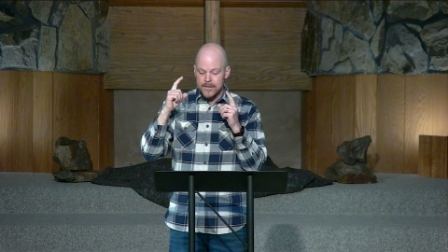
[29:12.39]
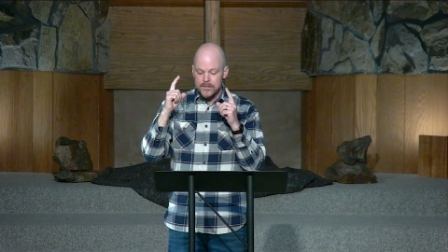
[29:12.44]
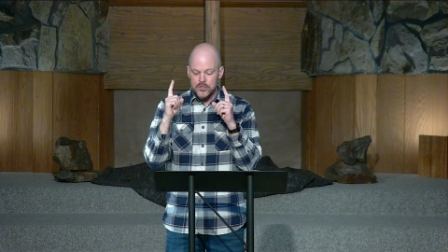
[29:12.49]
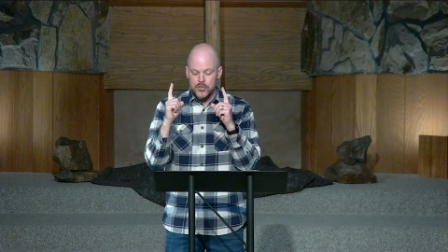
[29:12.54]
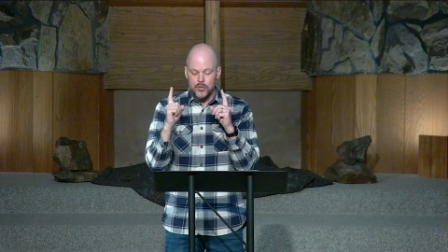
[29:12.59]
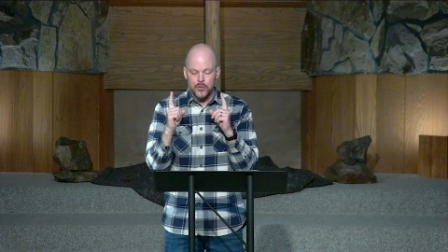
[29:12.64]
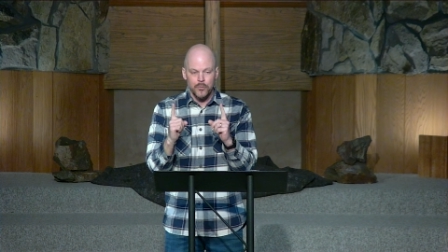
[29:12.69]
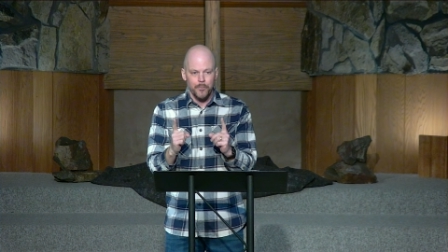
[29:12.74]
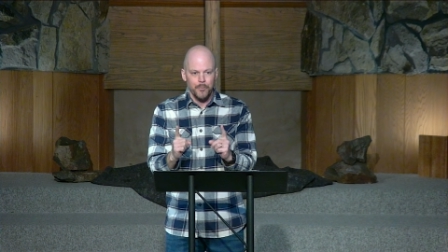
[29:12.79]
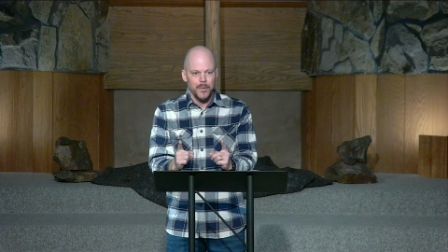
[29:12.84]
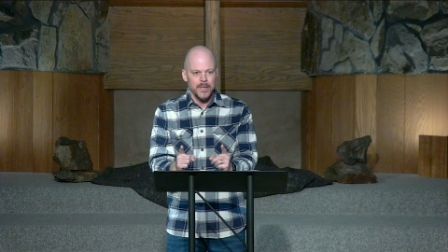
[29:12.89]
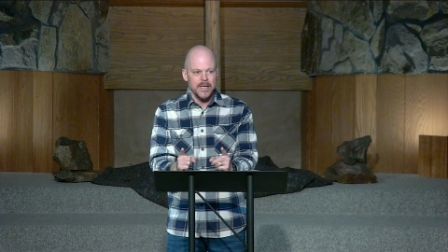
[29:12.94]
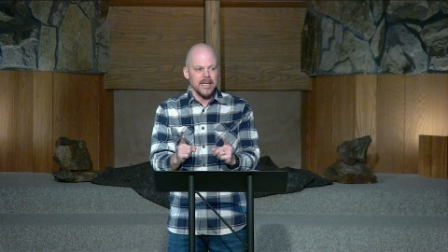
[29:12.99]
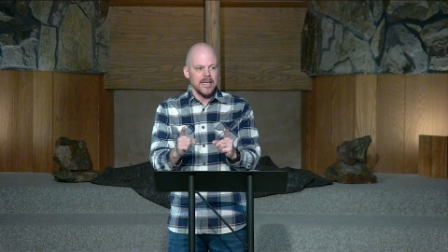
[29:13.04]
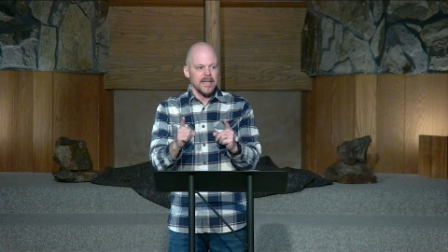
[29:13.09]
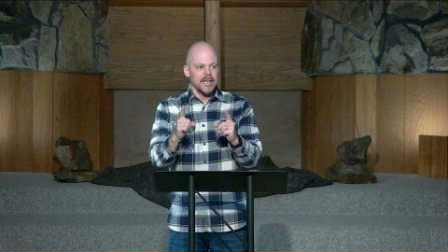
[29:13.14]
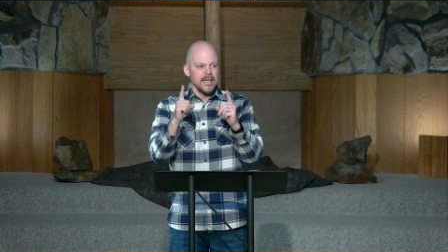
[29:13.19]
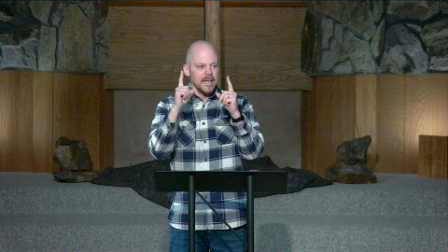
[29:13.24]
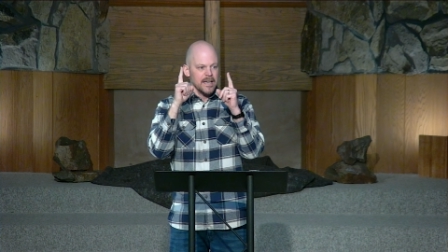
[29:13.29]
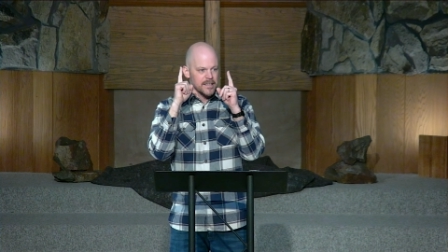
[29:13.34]
to
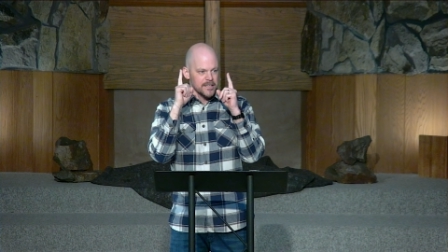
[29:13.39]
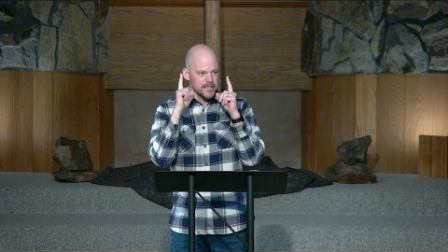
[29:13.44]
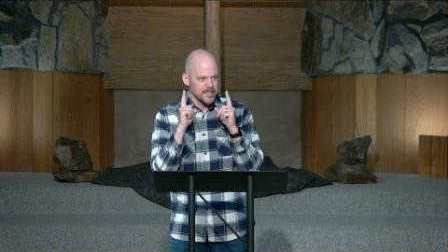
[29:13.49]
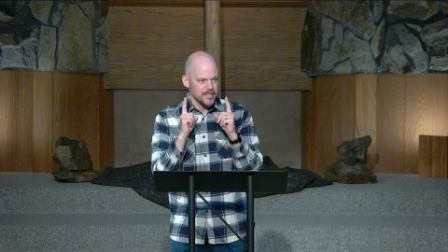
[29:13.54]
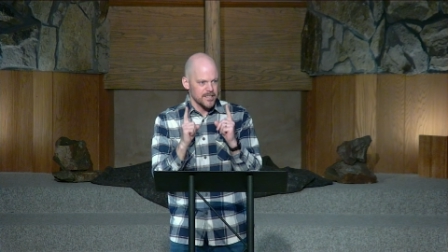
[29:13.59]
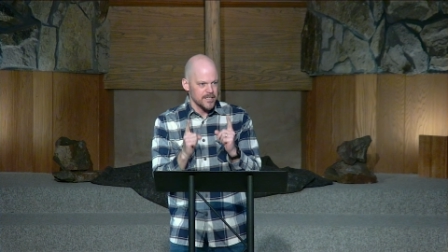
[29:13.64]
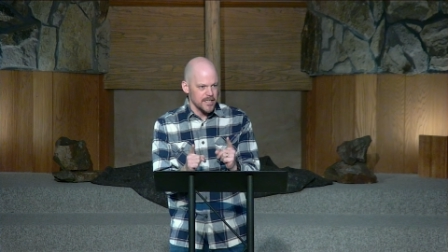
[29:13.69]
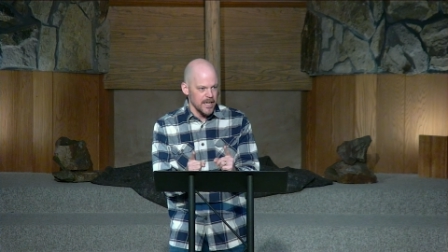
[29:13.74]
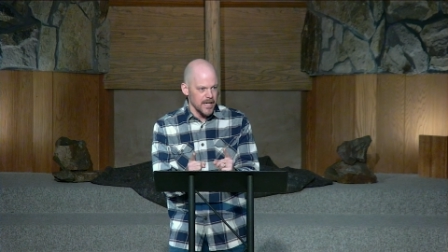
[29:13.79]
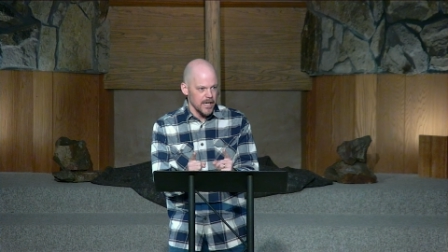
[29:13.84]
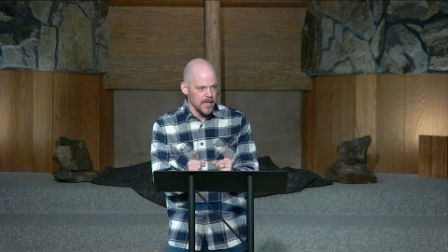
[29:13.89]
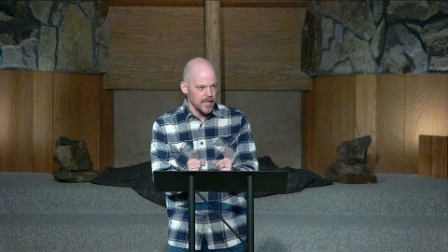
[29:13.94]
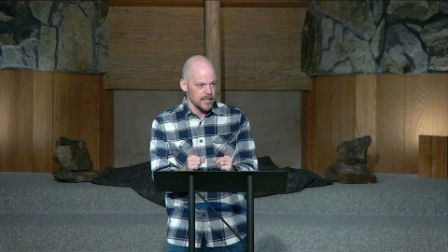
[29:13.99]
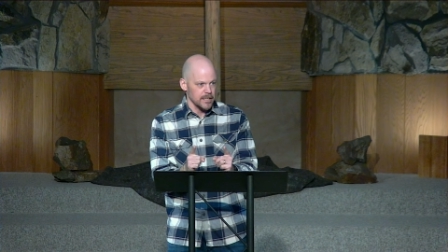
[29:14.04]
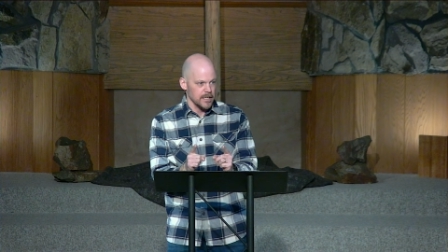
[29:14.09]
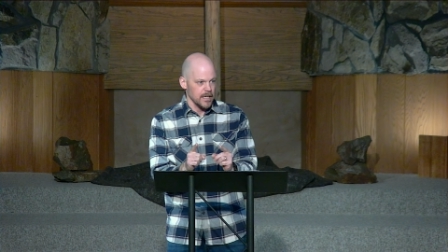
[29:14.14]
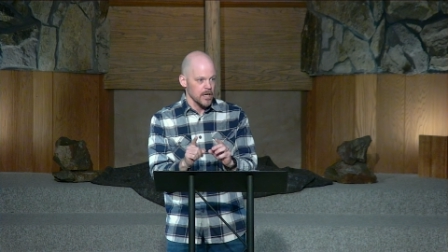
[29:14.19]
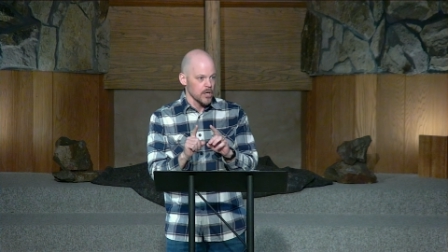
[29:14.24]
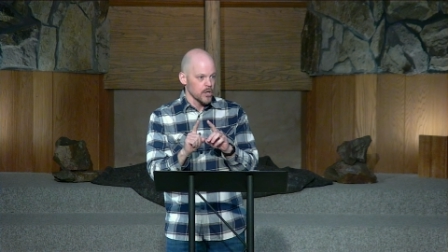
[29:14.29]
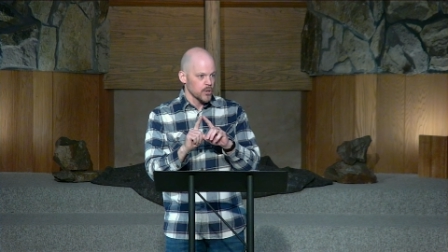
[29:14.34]
be
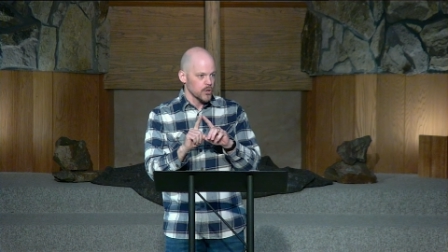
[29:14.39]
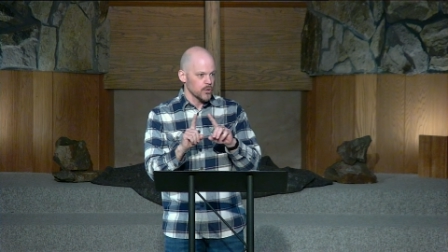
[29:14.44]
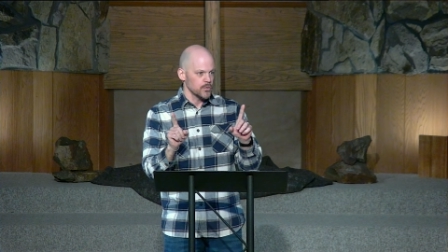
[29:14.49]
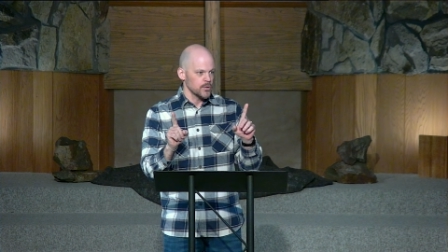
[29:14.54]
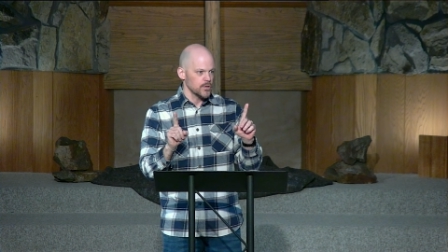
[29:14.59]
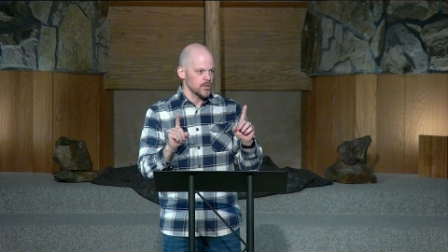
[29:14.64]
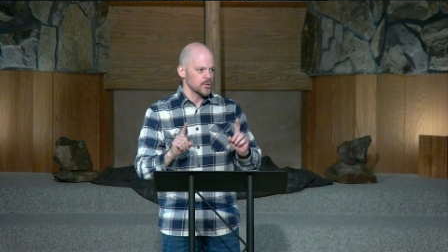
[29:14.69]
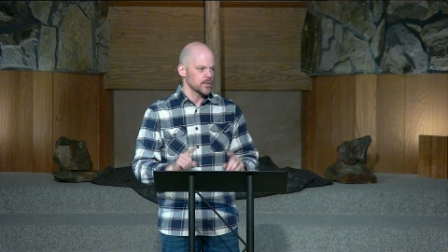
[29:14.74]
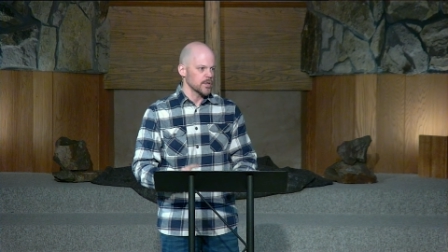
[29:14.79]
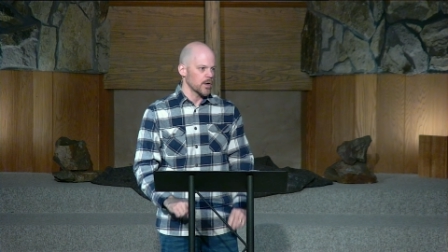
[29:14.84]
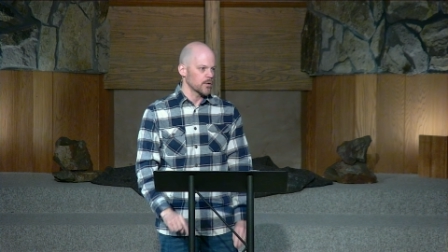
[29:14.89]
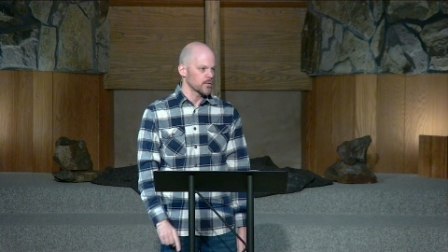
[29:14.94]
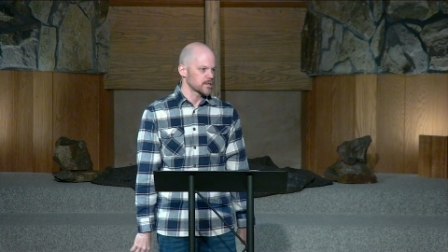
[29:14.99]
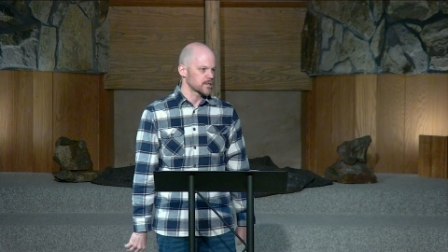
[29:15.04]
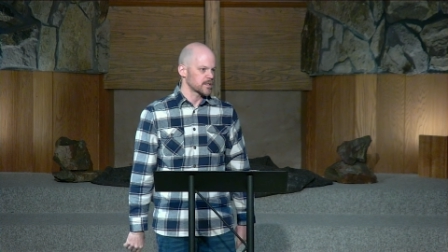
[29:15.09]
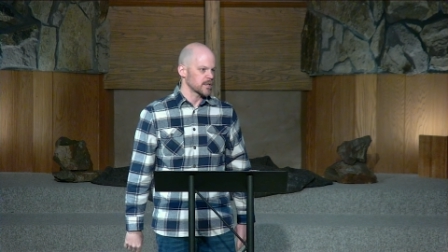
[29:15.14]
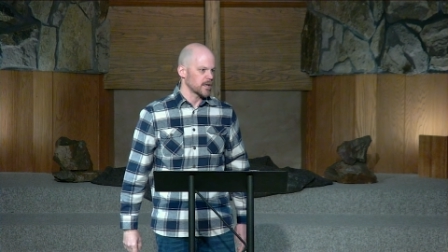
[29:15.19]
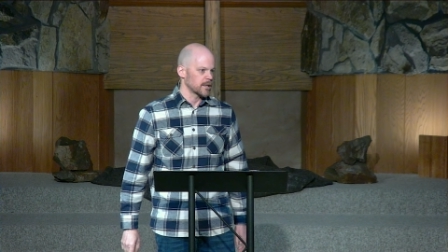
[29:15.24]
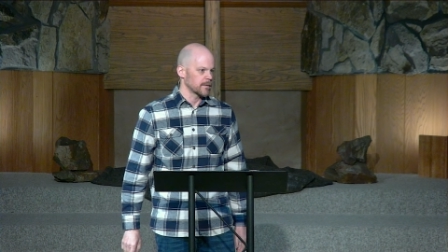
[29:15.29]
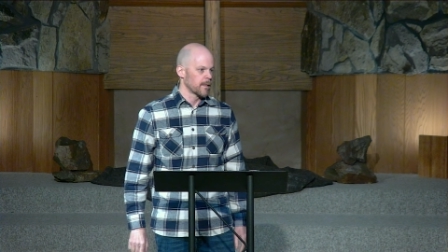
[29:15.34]
sin who knew no
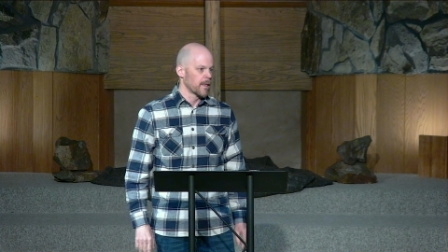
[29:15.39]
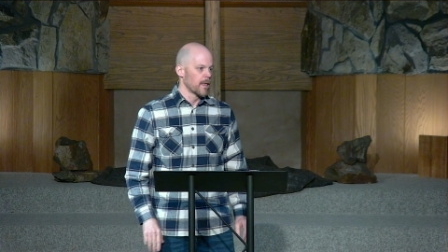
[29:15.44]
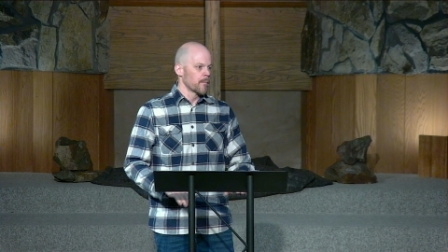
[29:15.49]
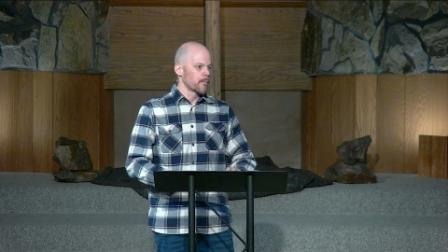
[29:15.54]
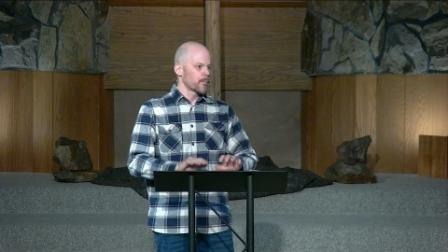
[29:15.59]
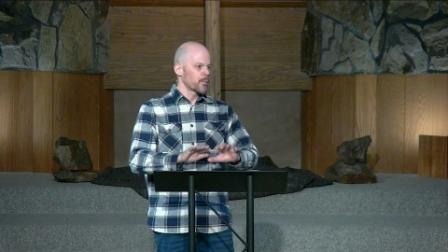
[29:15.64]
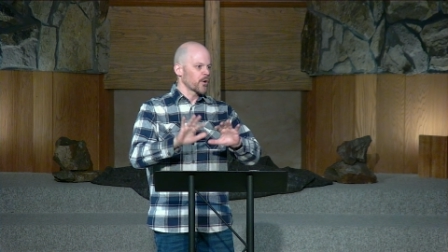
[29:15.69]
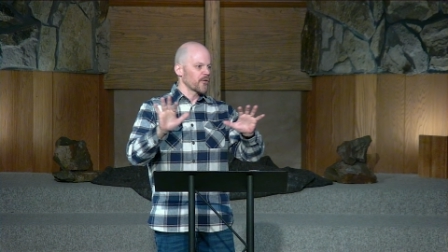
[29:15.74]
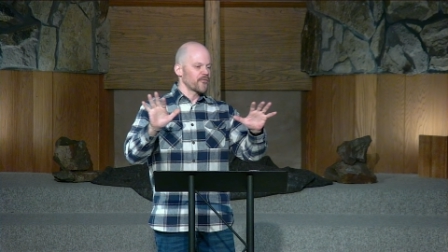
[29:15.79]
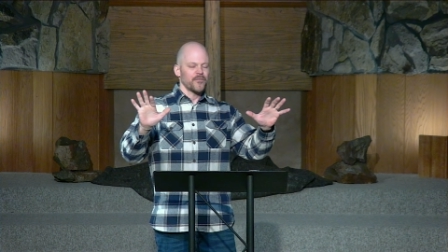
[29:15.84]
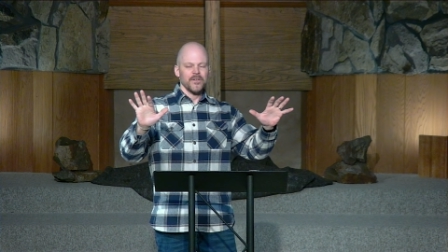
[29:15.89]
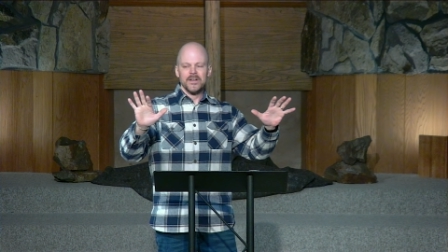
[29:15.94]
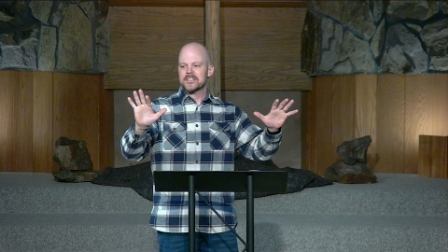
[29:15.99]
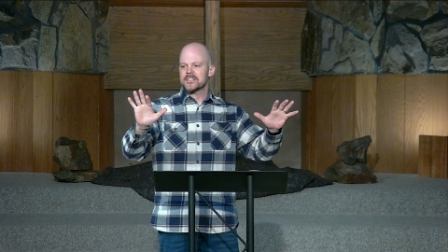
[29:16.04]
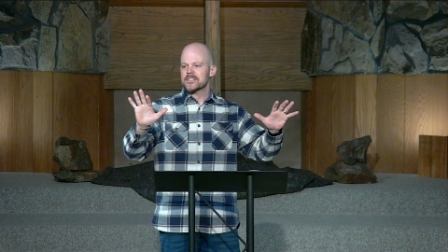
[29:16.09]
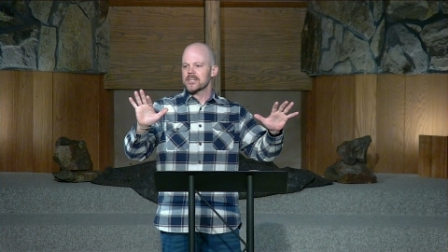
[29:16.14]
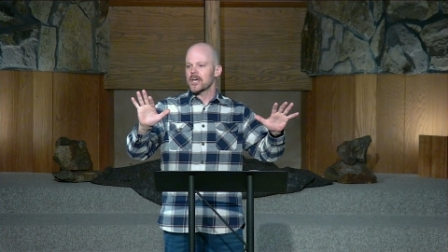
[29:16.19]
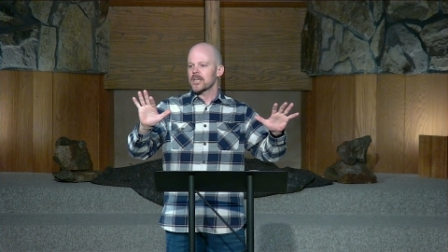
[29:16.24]
sin. Perfect son